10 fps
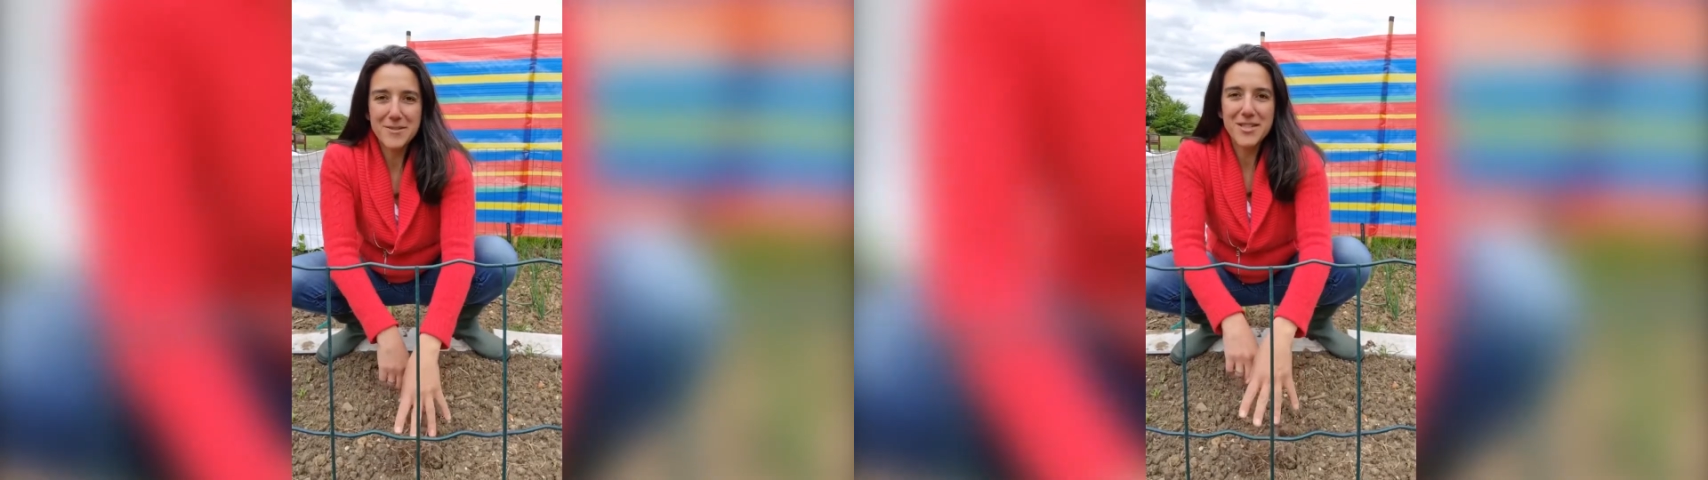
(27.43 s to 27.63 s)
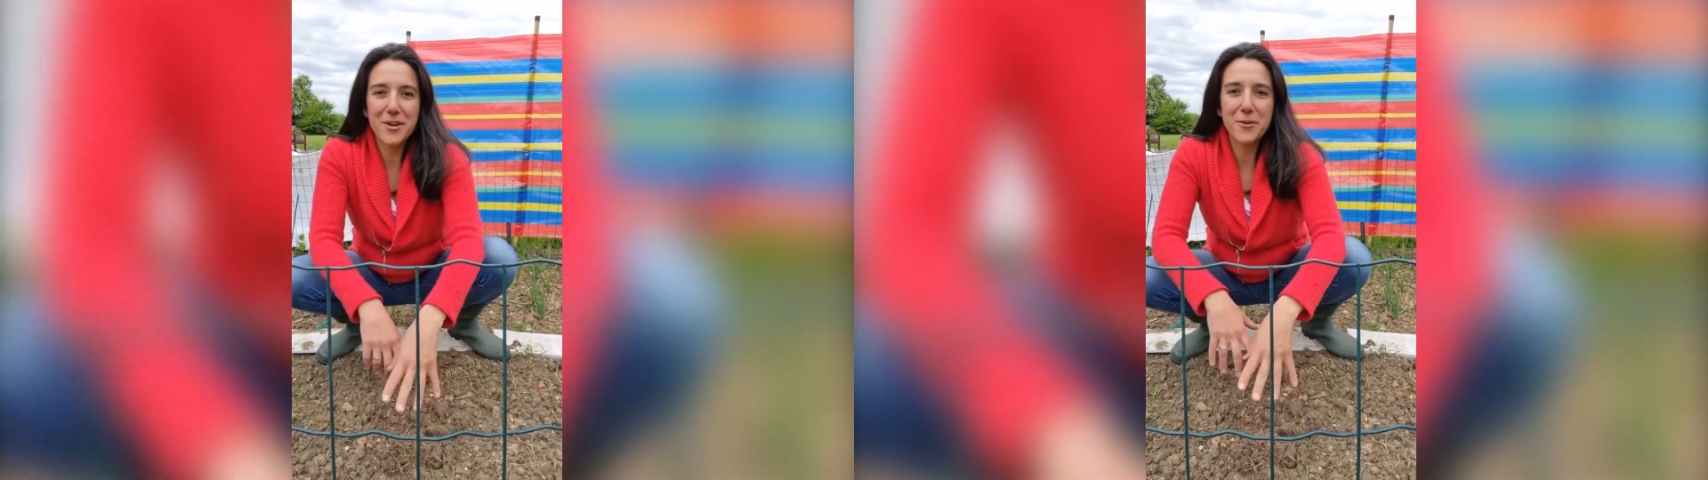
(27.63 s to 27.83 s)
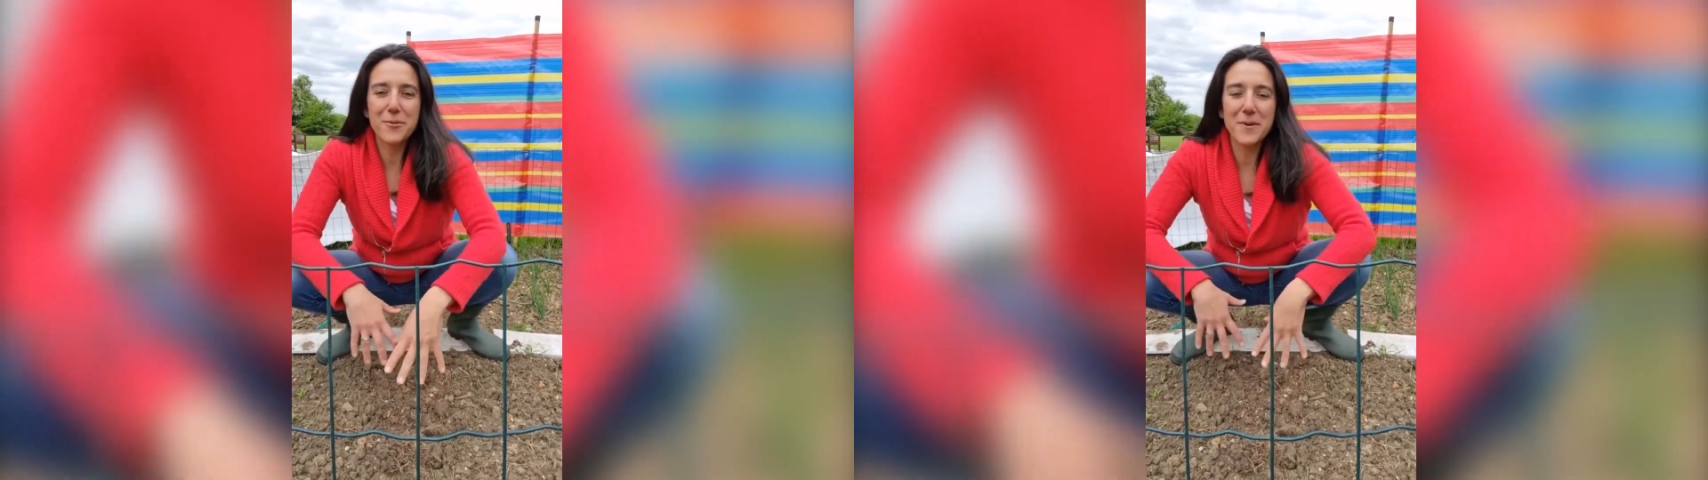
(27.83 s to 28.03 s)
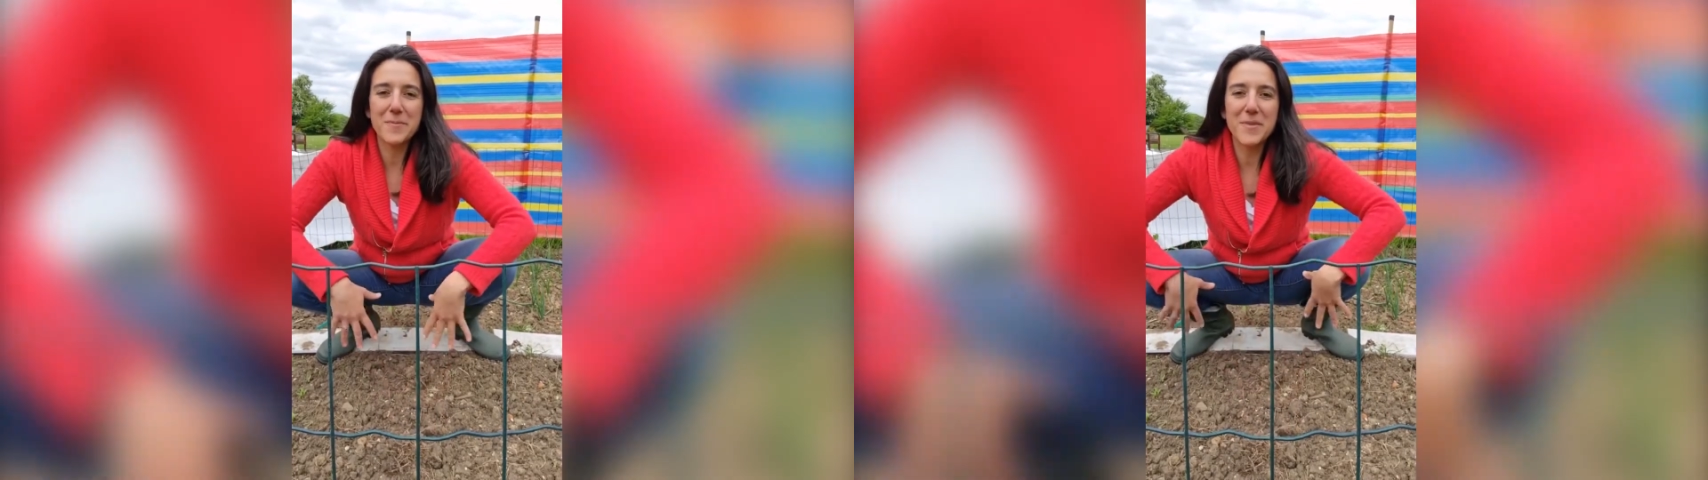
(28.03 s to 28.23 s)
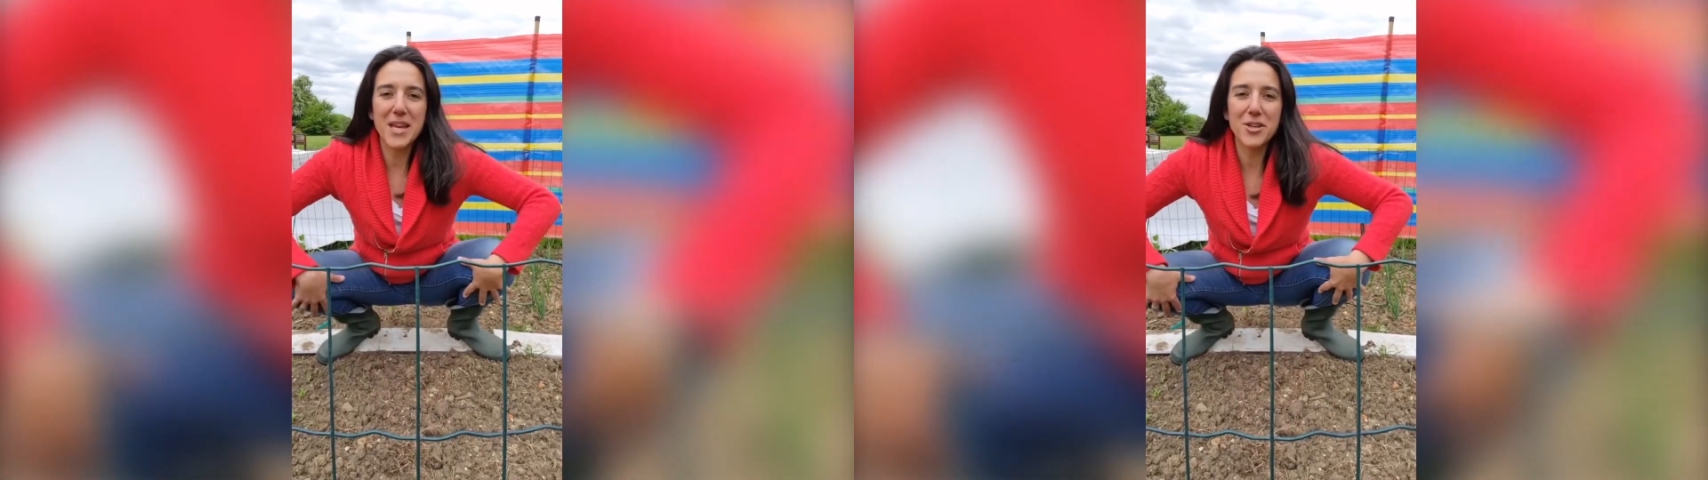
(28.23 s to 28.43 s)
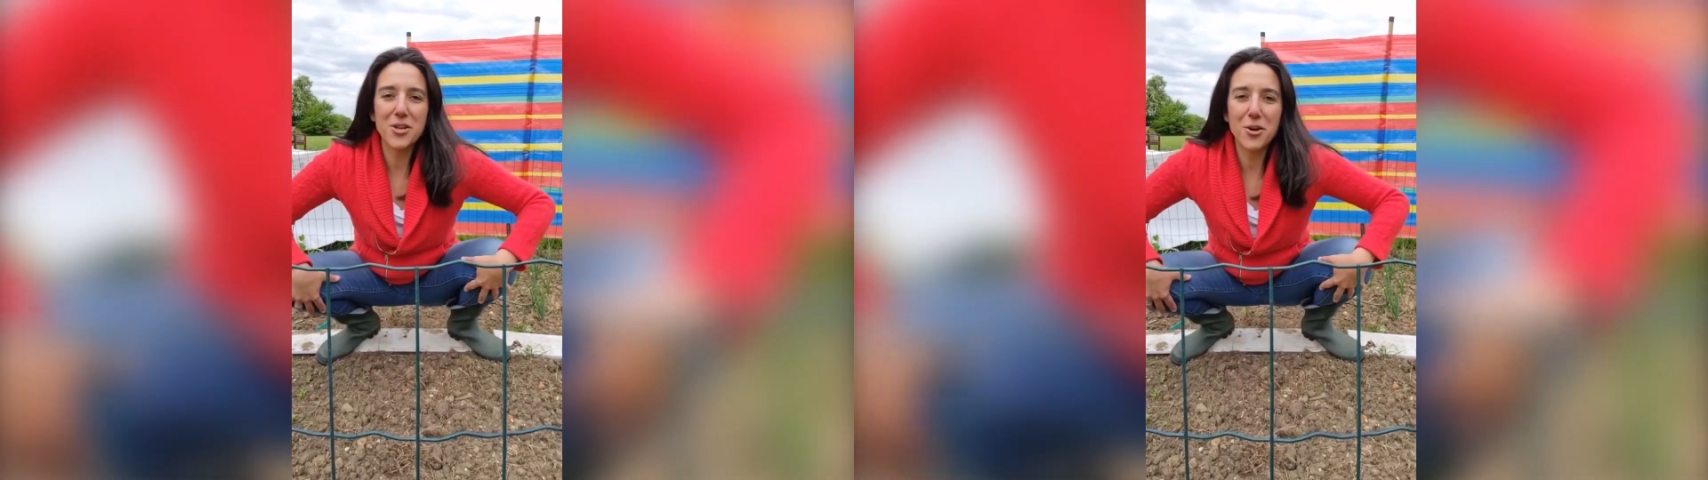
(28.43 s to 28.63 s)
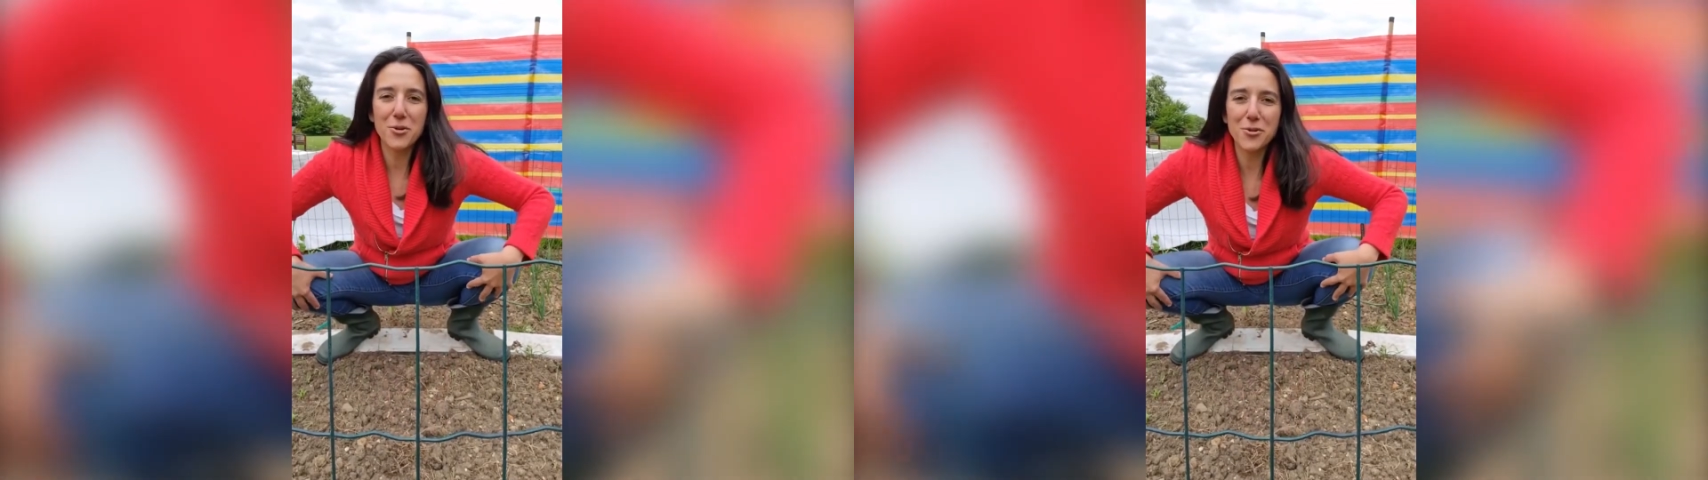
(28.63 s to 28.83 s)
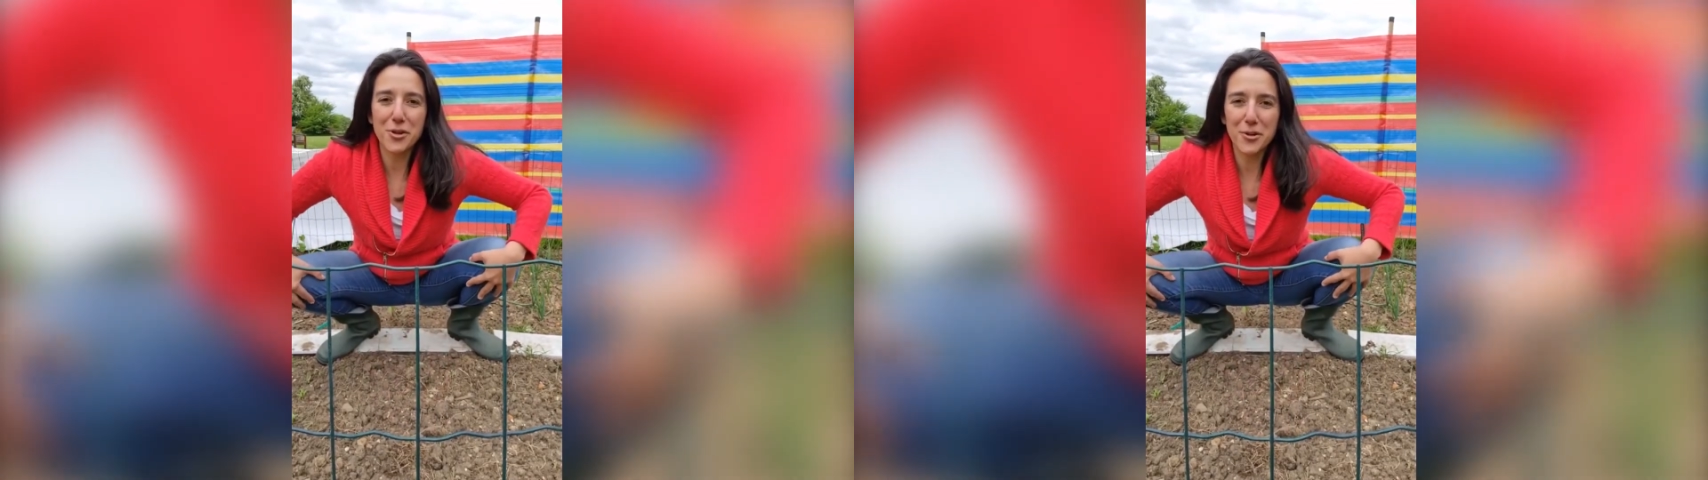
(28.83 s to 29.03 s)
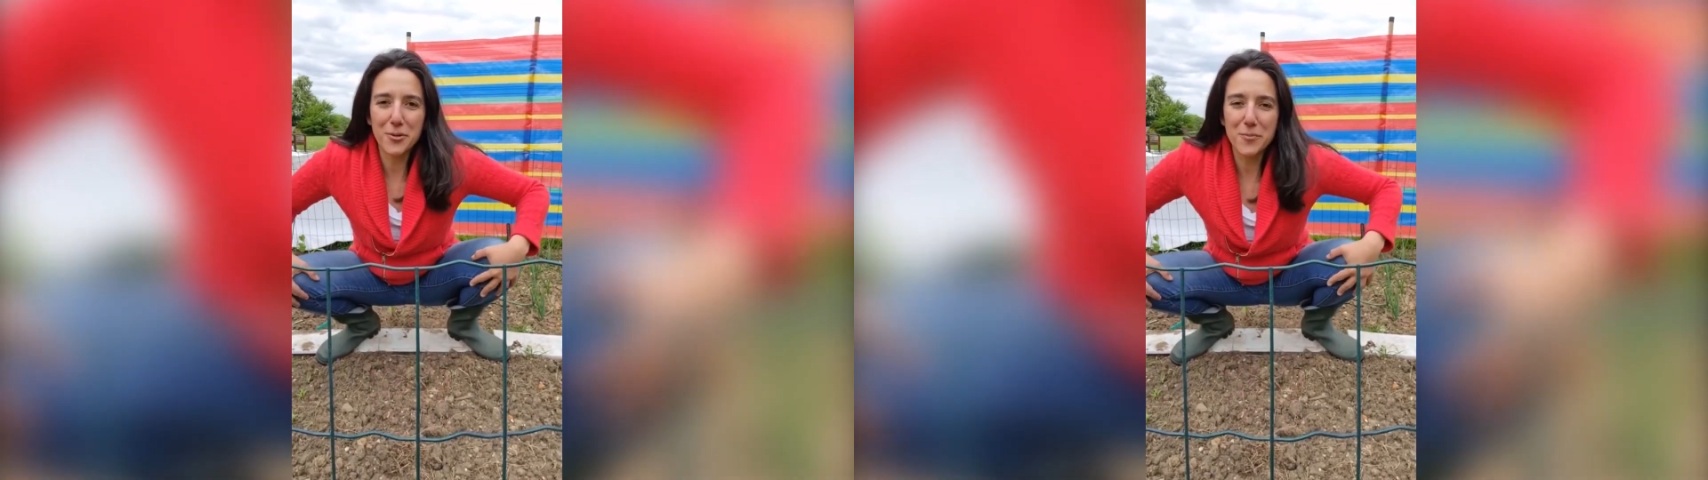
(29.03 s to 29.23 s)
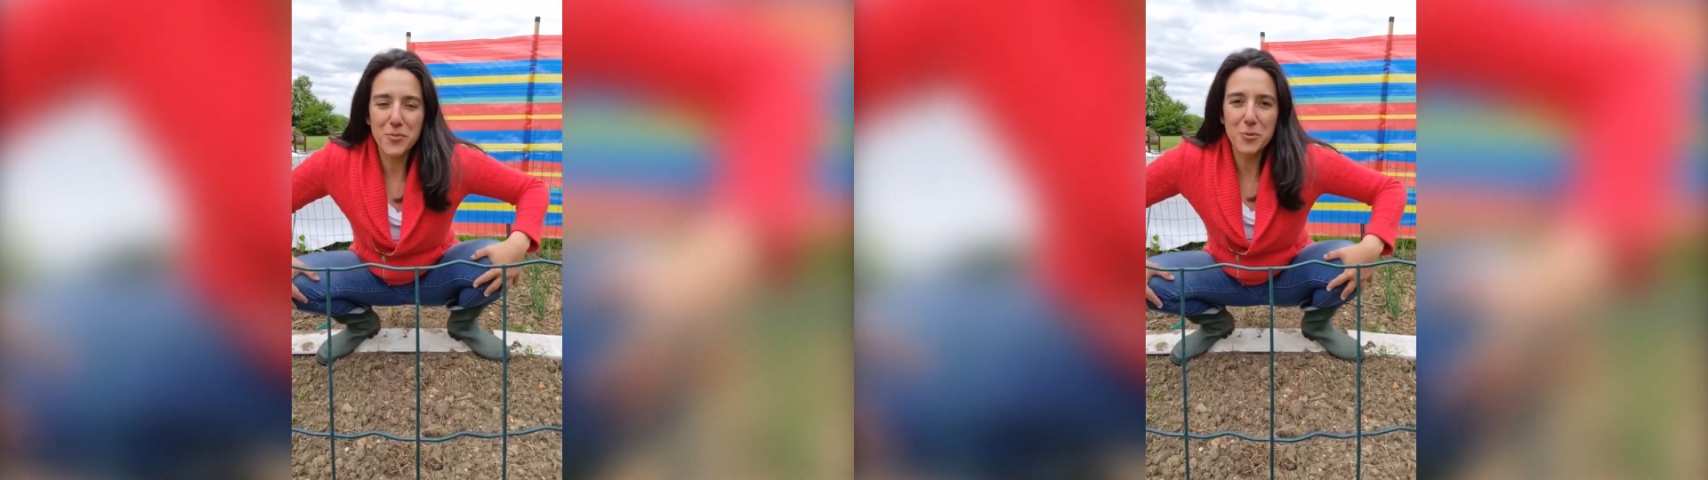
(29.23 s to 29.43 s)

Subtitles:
So in yoga